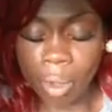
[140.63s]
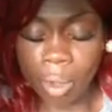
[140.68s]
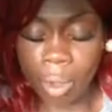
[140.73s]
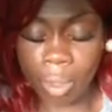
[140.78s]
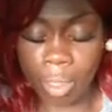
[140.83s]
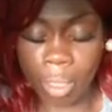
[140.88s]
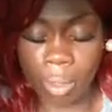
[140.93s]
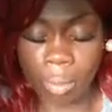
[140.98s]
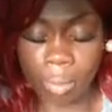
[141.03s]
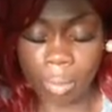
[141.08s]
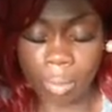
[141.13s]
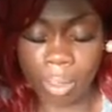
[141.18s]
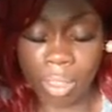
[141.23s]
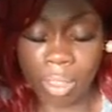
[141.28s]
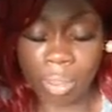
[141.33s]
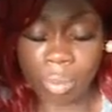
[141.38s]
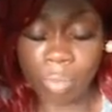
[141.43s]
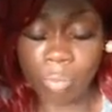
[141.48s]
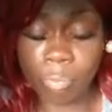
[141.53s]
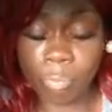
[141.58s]
Oh, hold on.
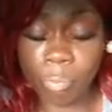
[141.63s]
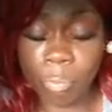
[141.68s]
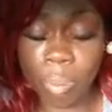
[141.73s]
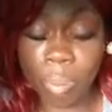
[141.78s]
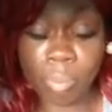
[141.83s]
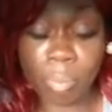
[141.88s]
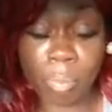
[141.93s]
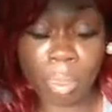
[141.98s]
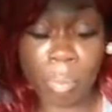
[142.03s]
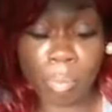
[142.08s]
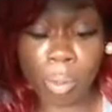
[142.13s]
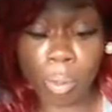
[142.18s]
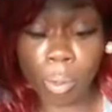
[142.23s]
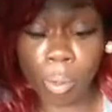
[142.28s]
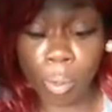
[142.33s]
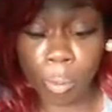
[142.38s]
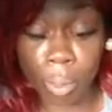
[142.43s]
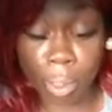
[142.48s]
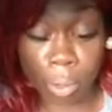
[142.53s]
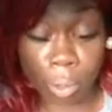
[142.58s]
That's too much, but I'm
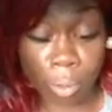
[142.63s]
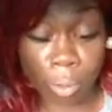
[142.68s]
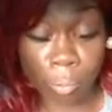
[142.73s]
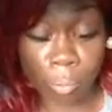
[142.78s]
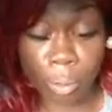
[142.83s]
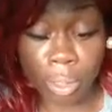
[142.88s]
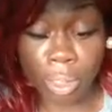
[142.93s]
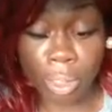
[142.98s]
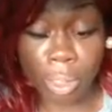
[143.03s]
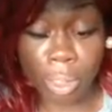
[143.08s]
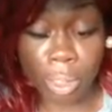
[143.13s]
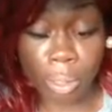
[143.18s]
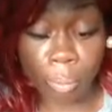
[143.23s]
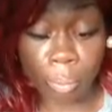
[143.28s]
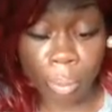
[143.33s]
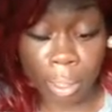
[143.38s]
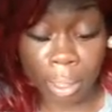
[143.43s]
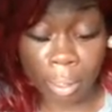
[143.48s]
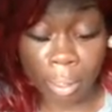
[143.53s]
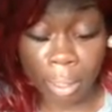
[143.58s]
going to go ahead on and read it
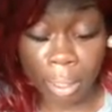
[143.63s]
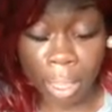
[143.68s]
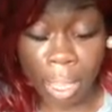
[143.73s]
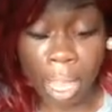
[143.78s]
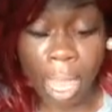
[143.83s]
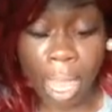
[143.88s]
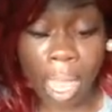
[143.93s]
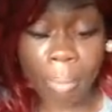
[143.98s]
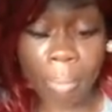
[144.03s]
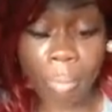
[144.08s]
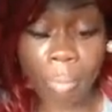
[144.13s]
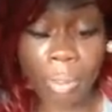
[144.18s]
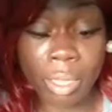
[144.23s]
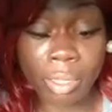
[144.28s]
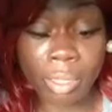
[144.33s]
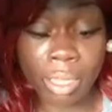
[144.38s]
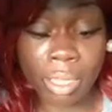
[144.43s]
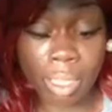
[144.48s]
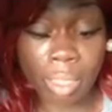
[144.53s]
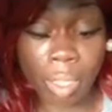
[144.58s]
anyway. I'm going to
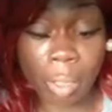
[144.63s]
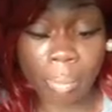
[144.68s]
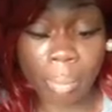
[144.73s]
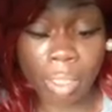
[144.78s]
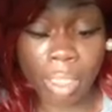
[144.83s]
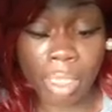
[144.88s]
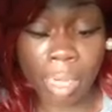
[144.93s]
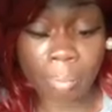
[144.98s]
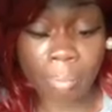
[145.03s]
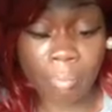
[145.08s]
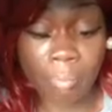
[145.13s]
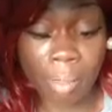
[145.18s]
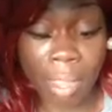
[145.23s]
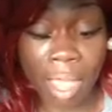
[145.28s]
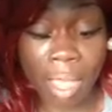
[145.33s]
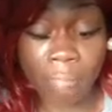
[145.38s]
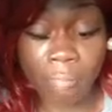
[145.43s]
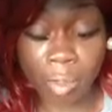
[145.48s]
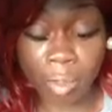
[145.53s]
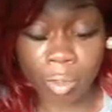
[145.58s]
read. This is going to be chapter
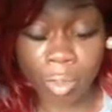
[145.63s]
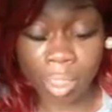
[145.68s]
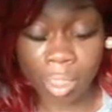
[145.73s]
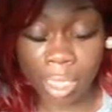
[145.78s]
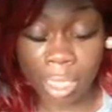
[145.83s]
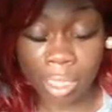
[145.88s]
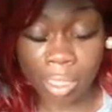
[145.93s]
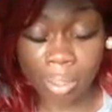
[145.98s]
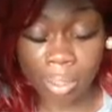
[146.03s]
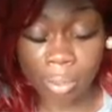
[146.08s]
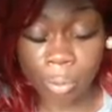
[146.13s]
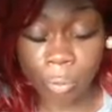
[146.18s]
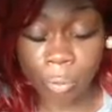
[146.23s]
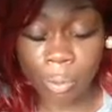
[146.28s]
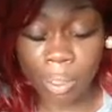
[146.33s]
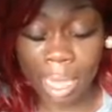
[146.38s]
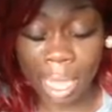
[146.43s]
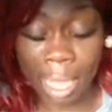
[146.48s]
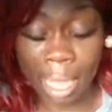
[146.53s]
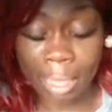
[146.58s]
5, verse 6
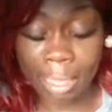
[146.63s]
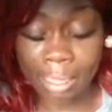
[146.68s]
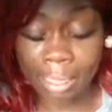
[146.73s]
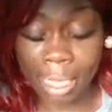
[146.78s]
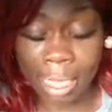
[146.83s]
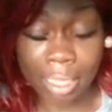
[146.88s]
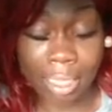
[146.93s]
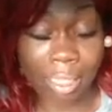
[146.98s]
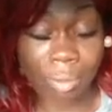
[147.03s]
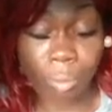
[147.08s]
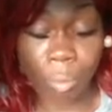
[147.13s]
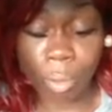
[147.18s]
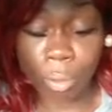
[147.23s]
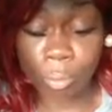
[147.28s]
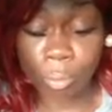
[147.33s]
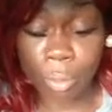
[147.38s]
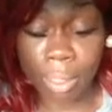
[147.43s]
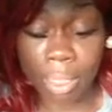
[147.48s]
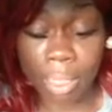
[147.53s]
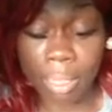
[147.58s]
through 9, because I just
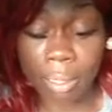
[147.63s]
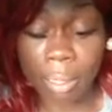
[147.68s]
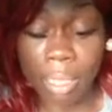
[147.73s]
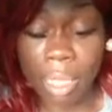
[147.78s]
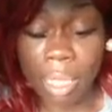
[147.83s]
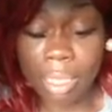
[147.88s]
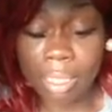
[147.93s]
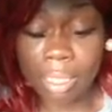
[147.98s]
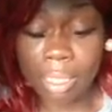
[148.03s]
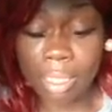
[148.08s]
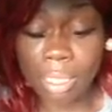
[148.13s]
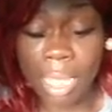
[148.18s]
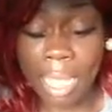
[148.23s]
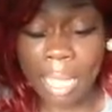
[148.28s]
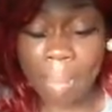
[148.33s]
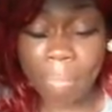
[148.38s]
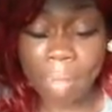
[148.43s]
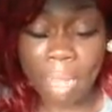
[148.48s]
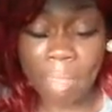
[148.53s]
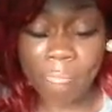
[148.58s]
want to read it. "The
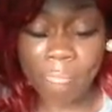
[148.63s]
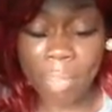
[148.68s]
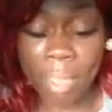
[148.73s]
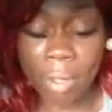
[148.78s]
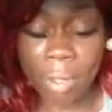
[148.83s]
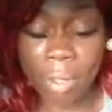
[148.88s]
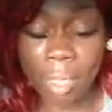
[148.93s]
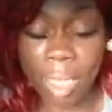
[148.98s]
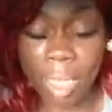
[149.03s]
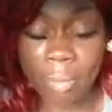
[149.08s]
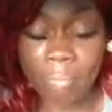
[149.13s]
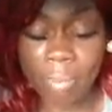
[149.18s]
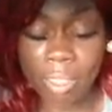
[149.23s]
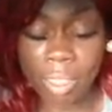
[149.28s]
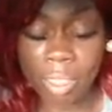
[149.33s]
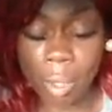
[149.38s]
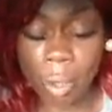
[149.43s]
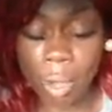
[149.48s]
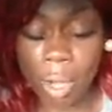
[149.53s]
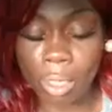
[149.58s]
same day Pharaoh gave
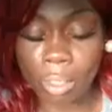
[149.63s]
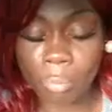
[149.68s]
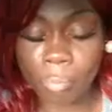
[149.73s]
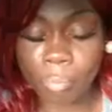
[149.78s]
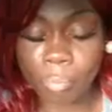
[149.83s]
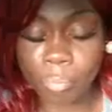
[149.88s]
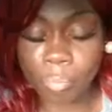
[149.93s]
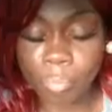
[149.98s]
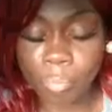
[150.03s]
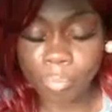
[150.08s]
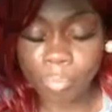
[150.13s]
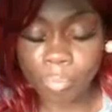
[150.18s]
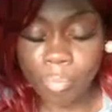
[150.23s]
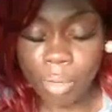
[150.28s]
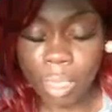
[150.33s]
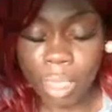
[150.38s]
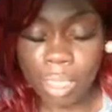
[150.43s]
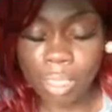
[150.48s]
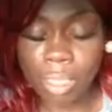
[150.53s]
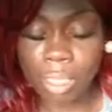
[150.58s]
this order
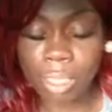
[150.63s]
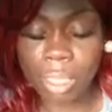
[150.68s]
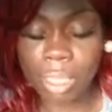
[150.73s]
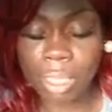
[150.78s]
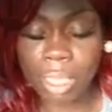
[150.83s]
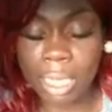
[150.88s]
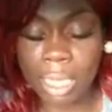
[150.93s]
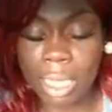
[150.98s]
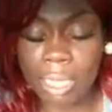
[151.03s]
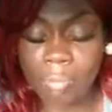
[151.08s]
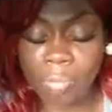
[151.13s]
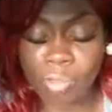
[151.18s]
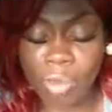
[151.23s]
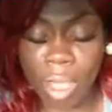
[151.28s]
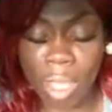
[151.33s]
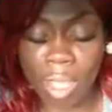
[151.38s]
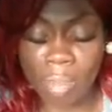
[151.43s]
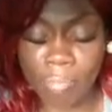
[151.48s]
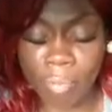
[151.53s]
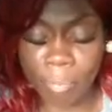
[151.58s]
to the slave
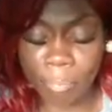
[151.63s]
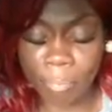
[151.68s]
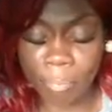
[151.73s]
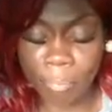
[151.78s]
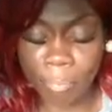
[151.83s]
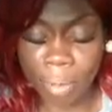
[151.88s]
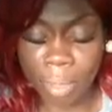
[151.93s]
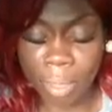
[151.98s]
driver,